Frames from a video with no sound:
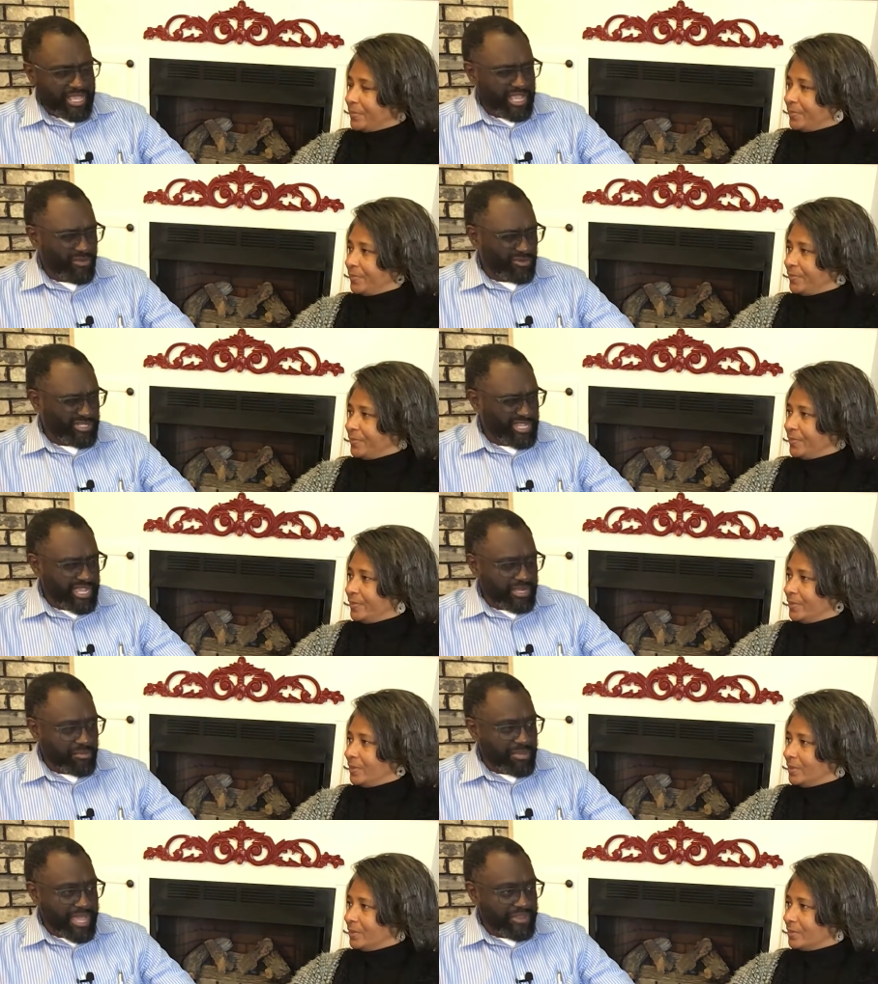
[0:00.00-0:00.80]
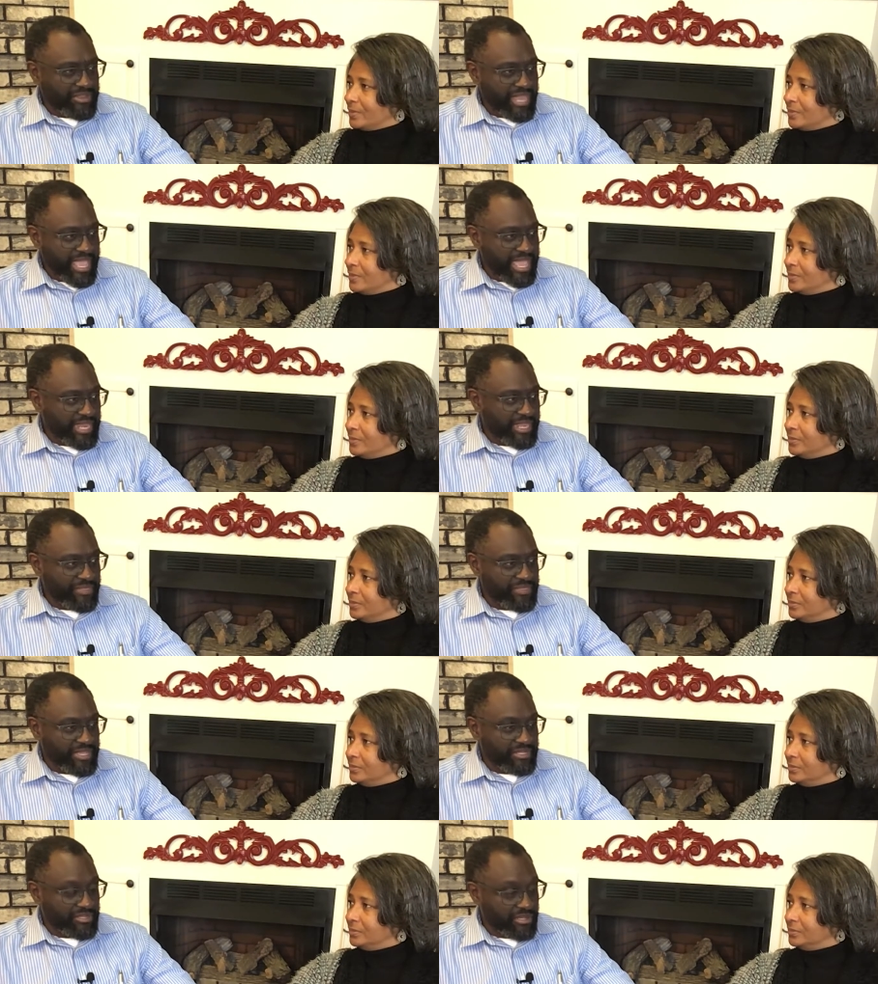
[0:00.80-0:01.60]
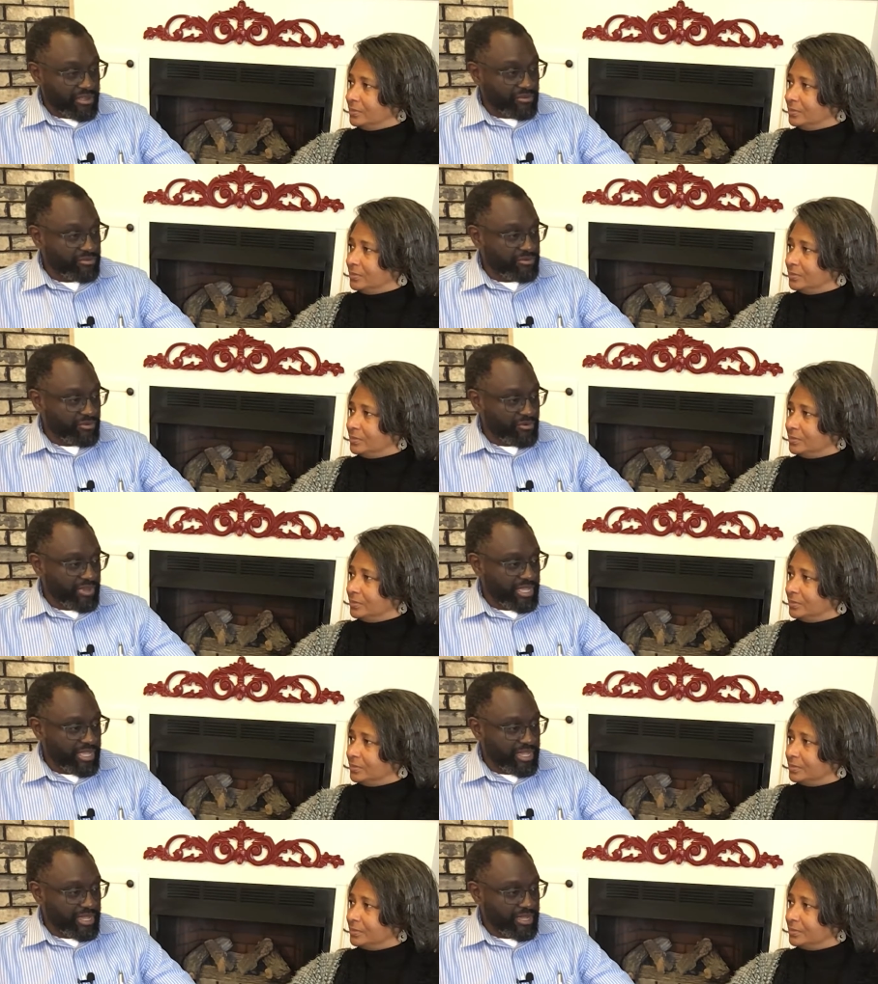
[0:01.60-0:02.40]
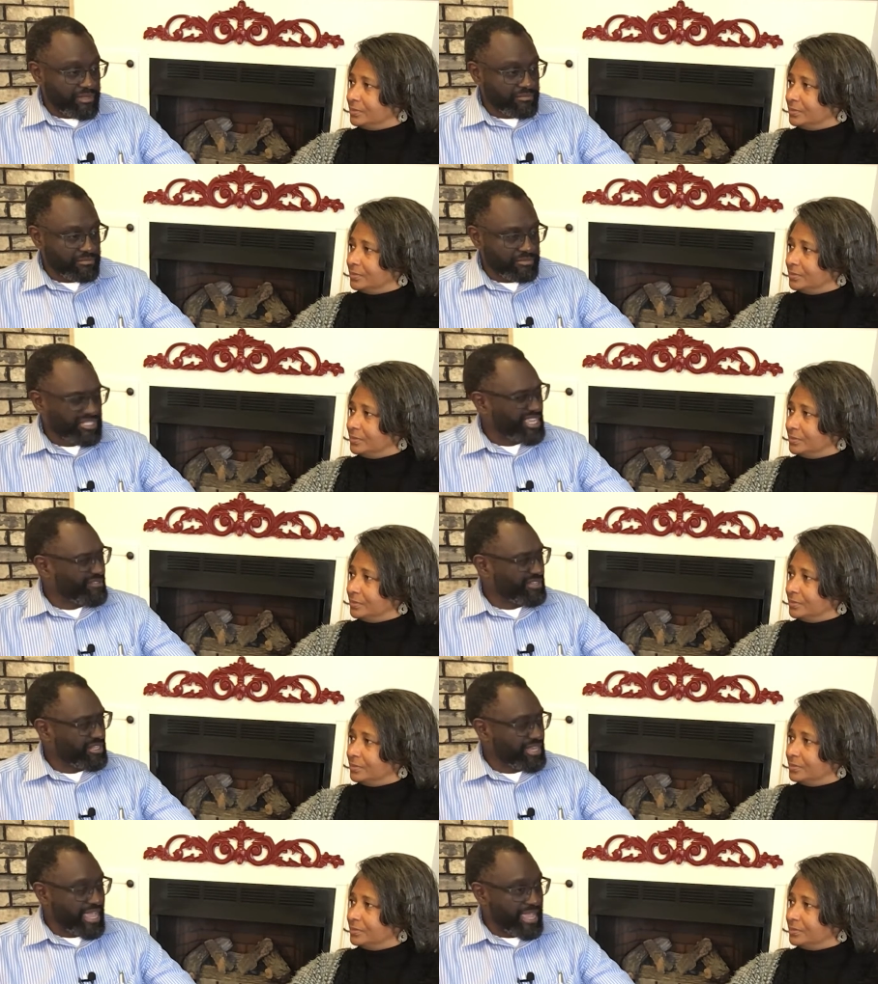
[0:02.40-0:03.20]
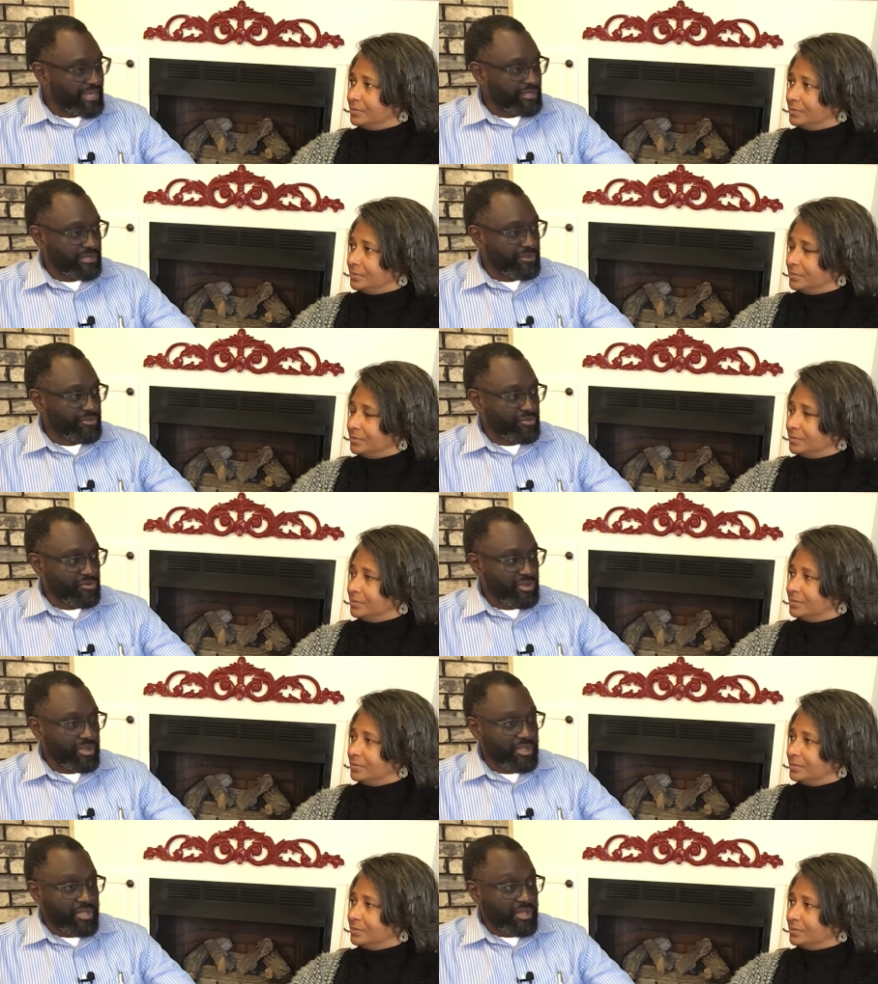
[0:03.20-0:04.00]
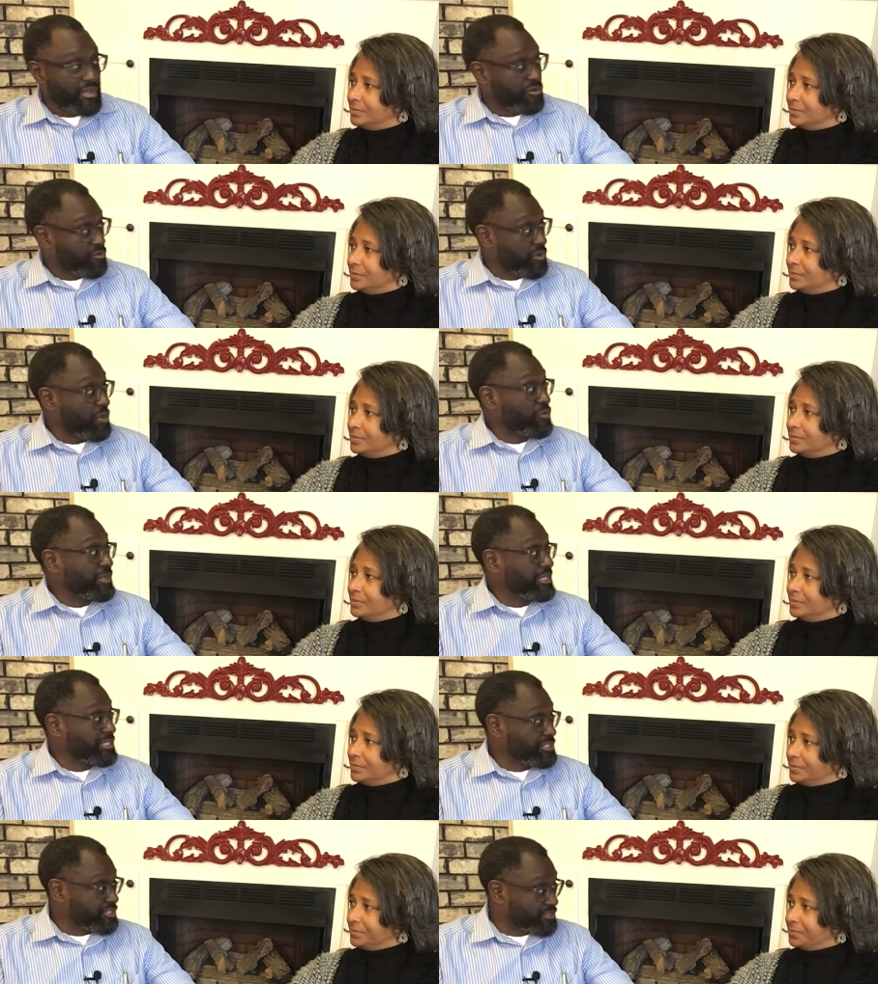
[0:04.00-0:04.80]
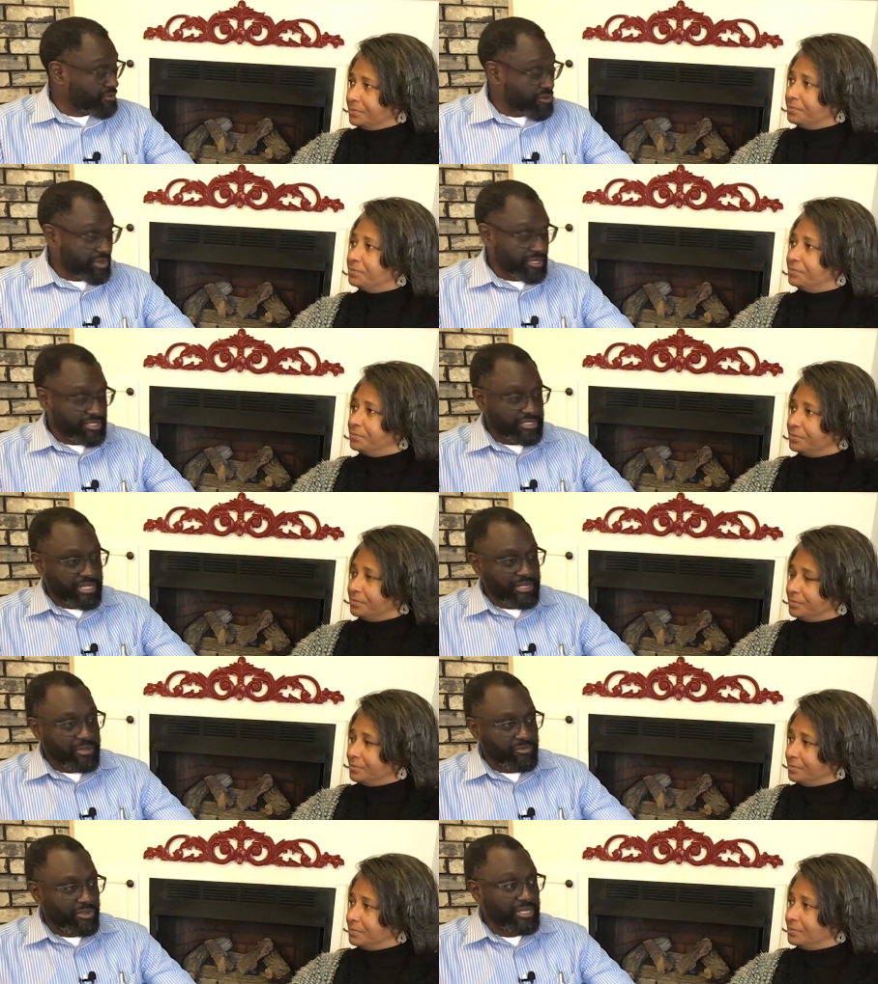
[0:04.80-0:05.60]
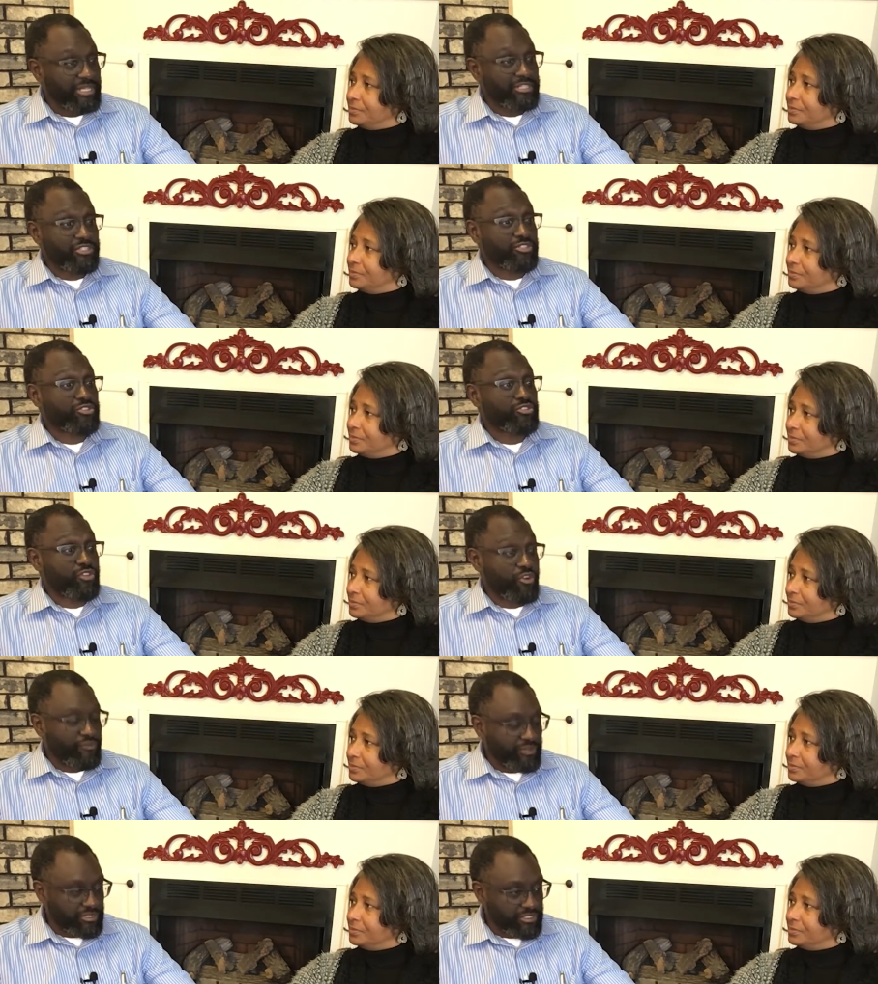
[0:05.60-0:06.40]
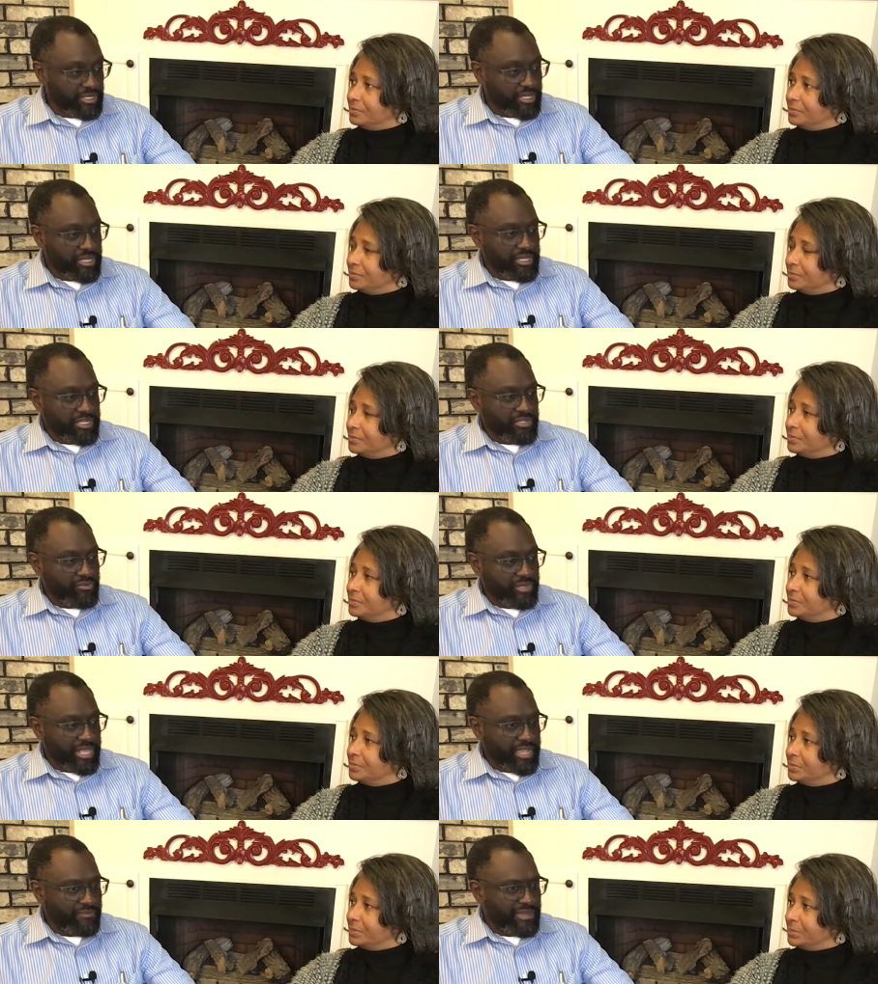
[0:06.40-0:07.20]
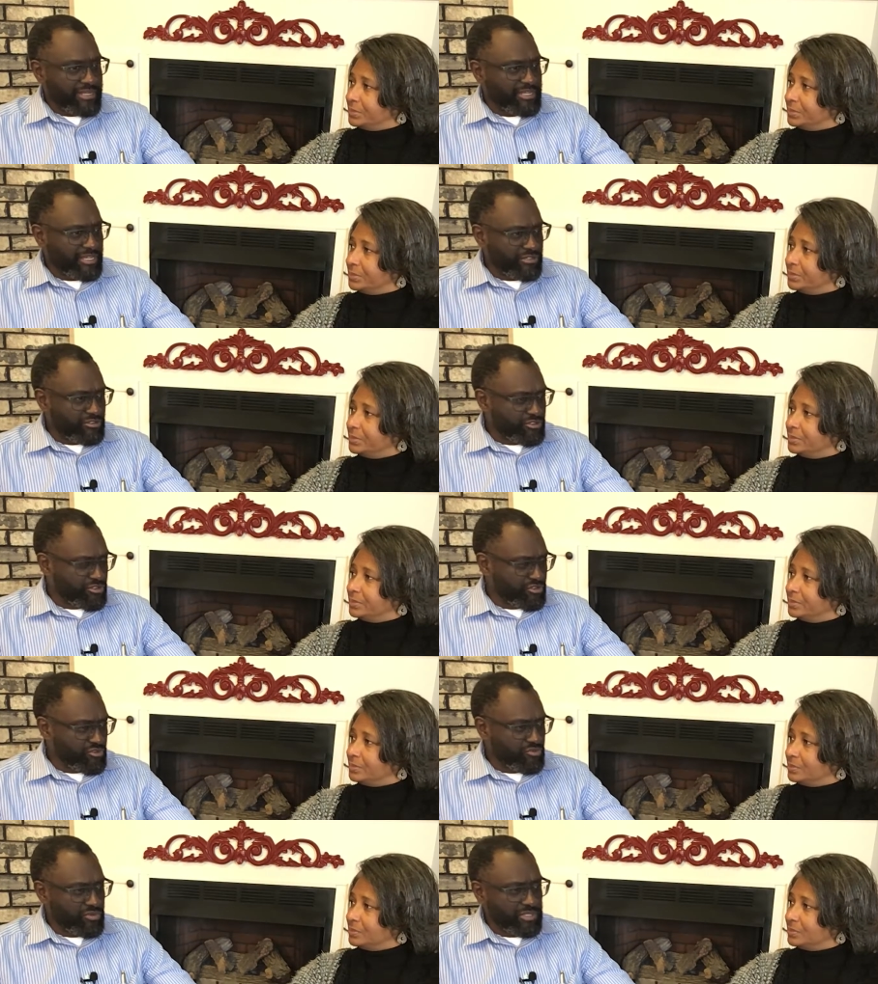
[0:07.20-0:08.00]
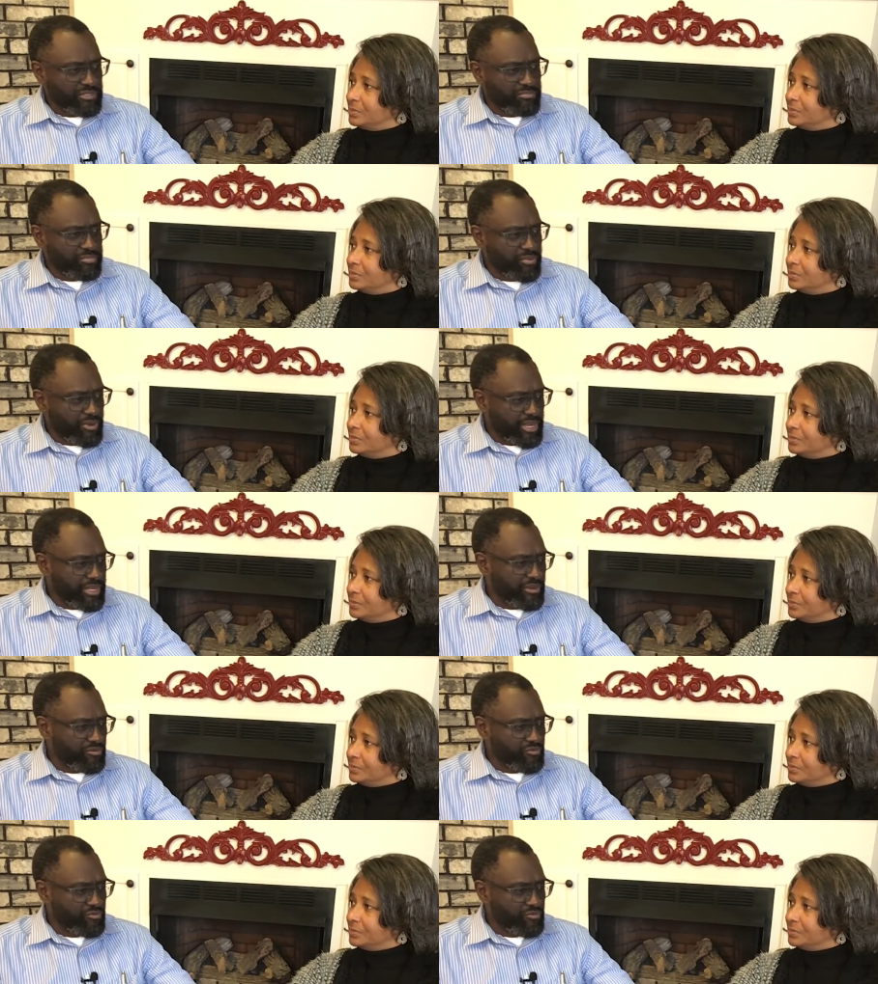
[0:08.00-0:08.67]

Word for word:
Speaker 1: it would take about nine, I think, to go through a, uh, seven or nine to go through a, a, a religious organization, a religious service. You would have, I think, two would pray or